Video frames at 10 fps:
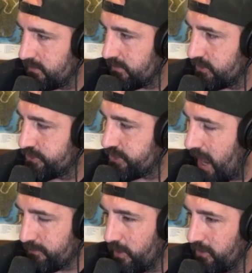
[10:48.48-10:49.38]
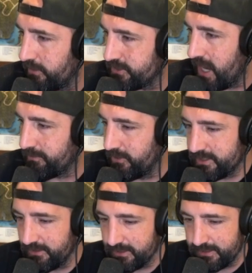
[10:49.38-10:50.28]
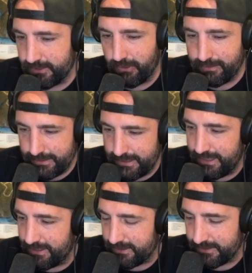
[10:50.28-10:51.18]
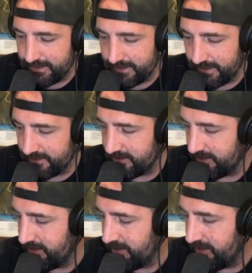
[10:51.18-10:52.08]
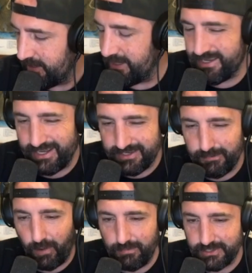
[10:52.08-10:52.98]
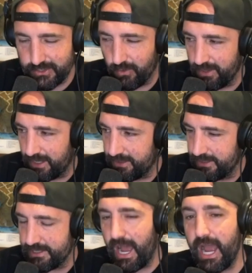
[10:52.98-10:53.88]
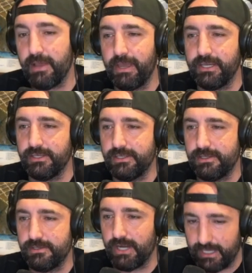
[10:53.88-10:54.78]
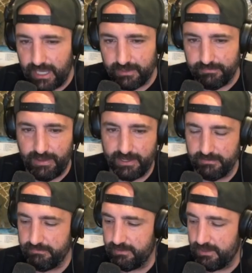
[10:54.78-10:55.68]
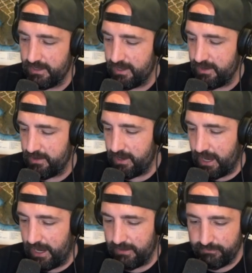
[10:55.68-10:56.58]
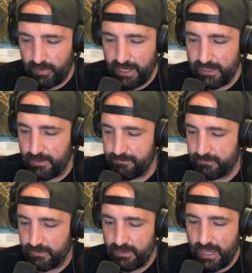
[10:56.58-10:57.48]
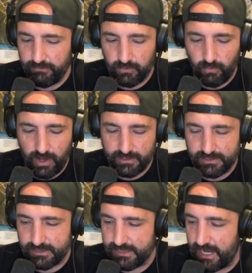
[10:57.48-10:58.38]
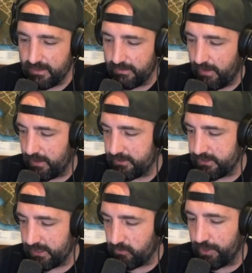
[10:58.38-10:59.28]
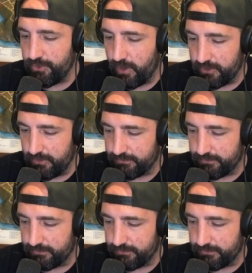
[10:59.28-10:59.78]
Shopko. I don't know if Shopko still exists. Circuit City doesn't exist. Any kind of department store like this, I am a gigantic fan of. If Anna ever wanted to just she's like, what do you want to do for